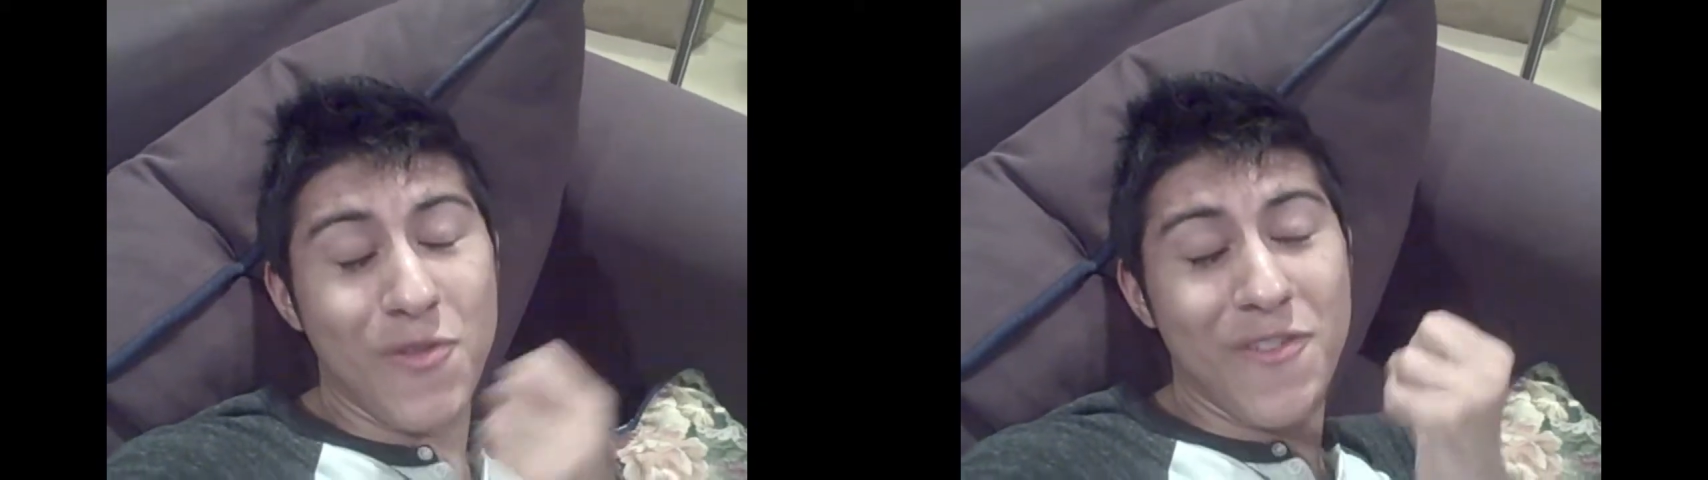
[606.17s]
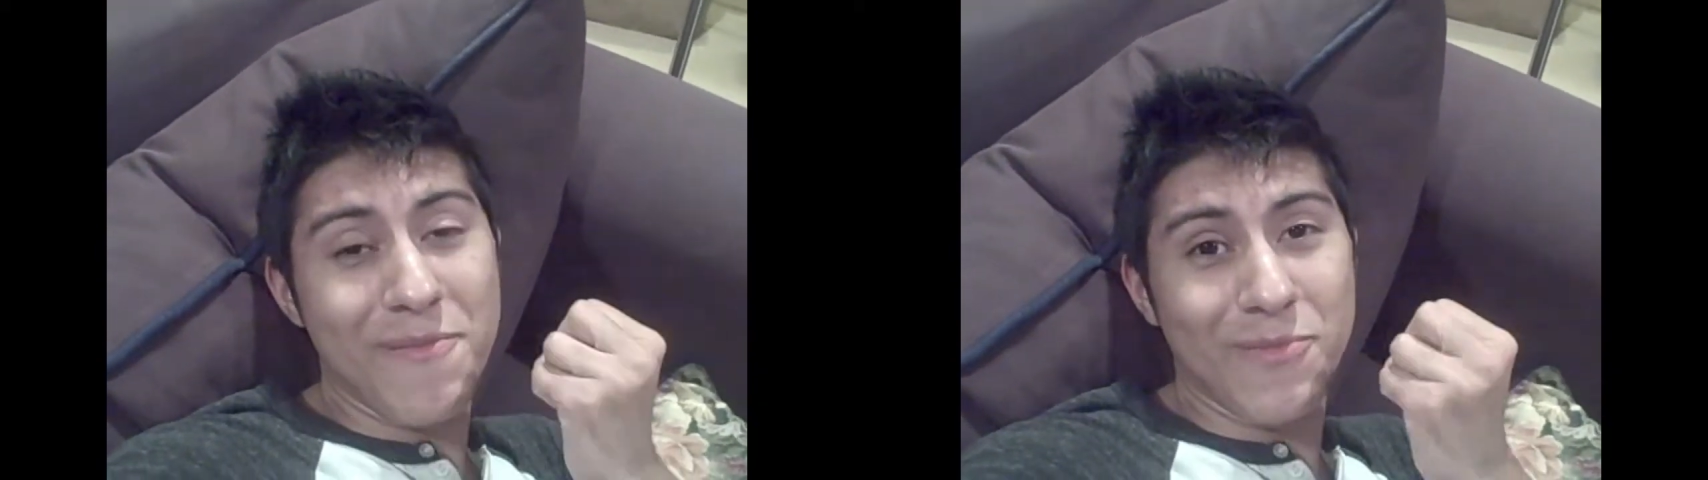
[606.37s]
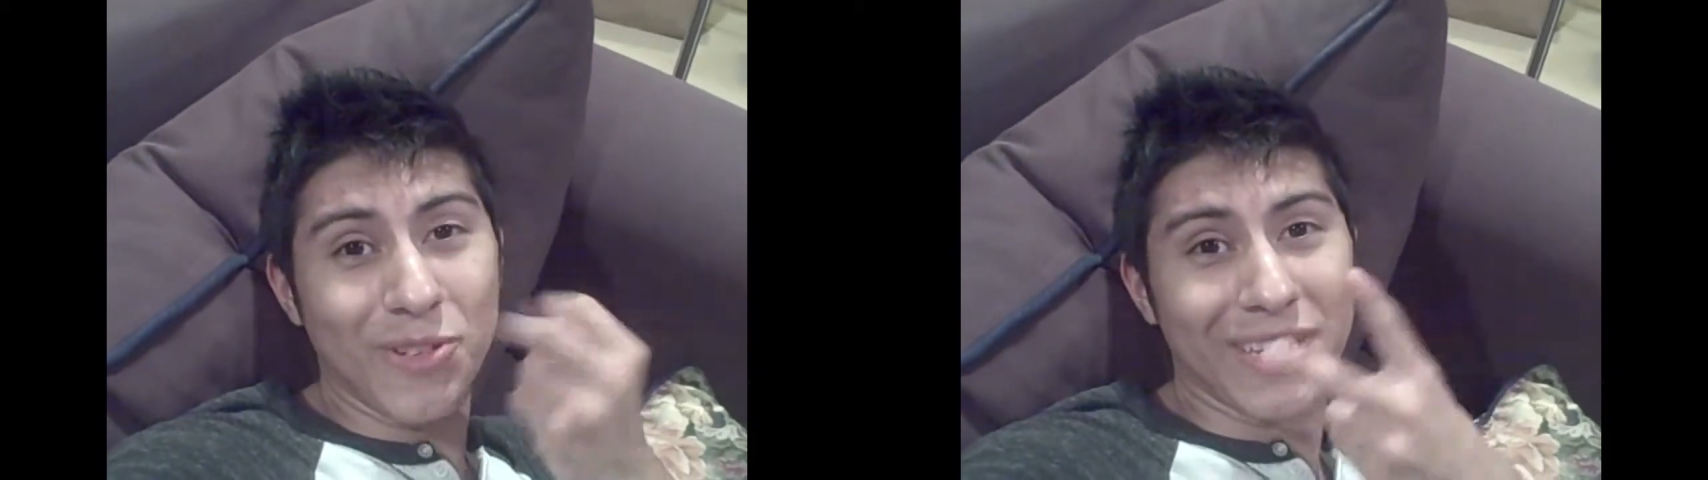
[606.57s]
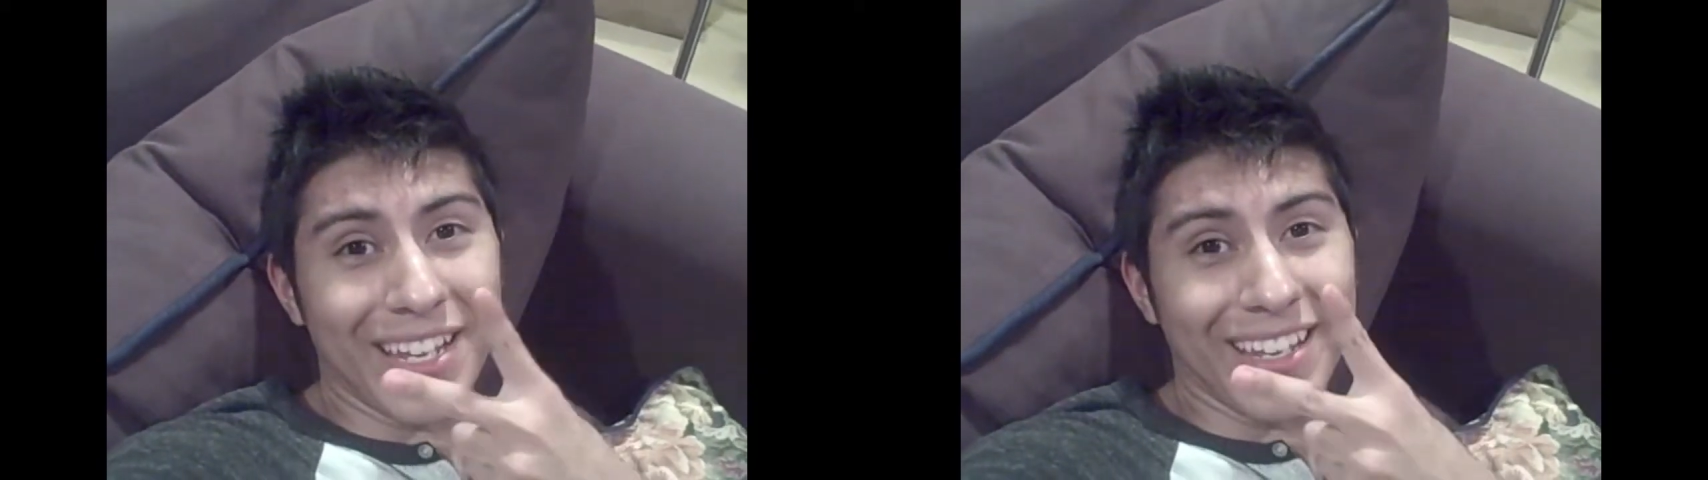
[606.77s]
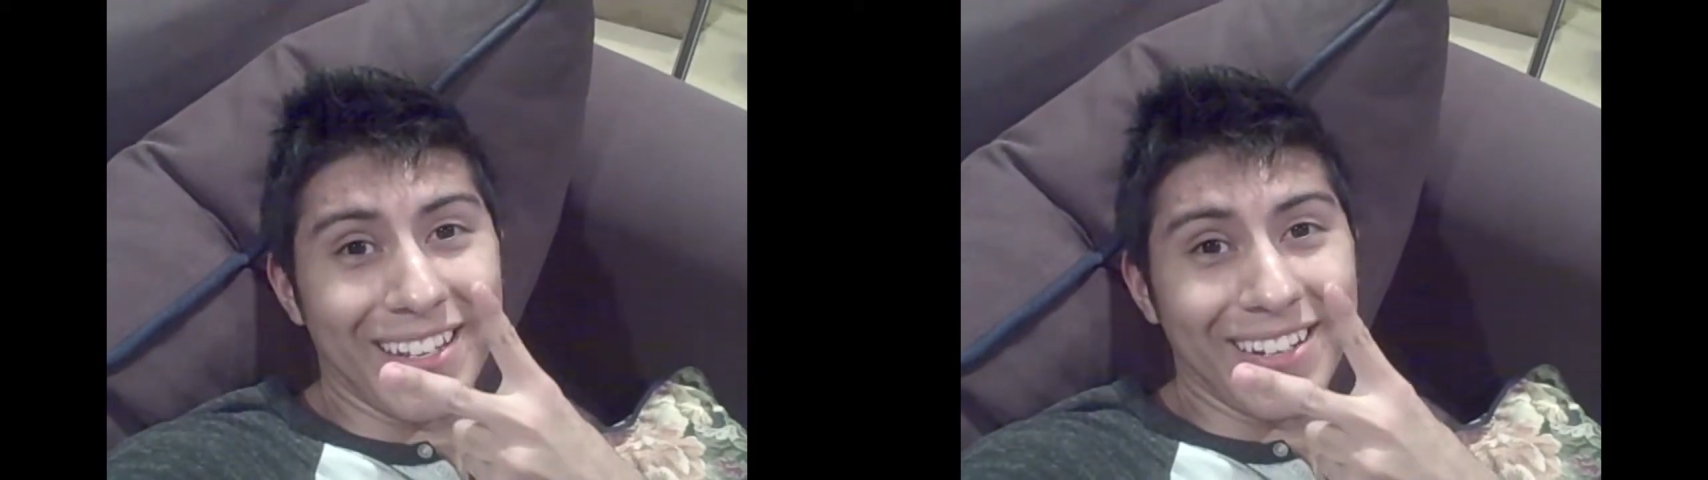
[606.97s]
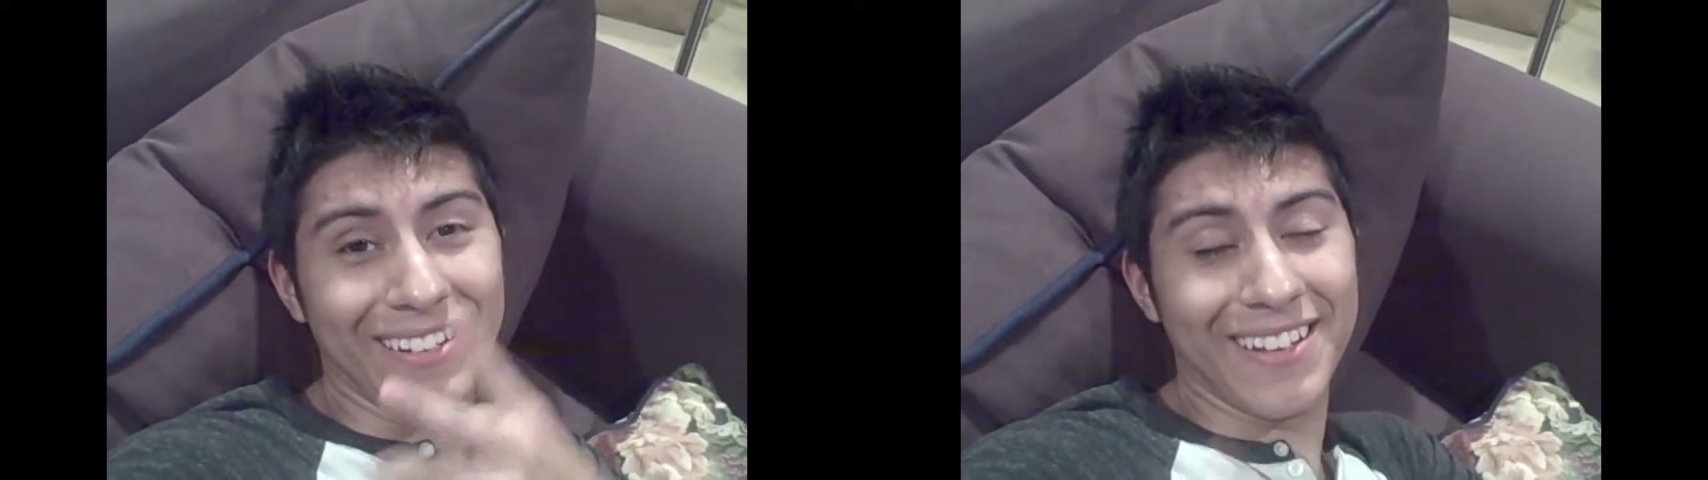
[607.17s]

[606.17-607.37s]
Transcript: November 2nd.